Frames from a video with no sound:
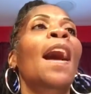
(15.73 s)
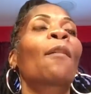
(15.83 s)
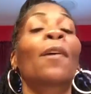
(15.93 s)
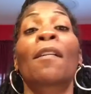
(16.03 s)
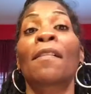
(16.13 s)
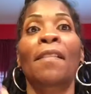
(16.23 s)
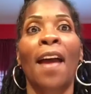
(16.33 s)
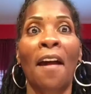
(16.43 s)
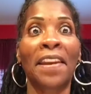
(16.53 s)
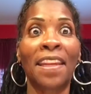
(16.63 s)
Well,
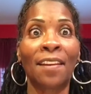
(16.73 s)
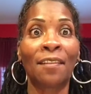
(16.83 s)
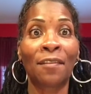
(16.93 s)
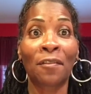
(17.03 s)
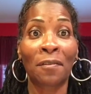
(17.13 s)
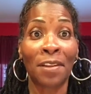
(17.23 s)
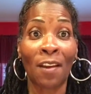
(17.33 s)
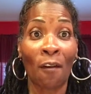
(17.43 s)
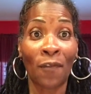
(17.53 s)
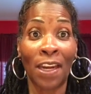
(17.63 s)
how I did during the
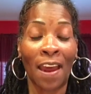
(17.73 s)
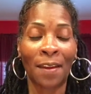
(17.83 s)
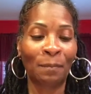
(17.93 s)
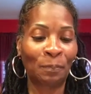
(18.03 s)
soft reline.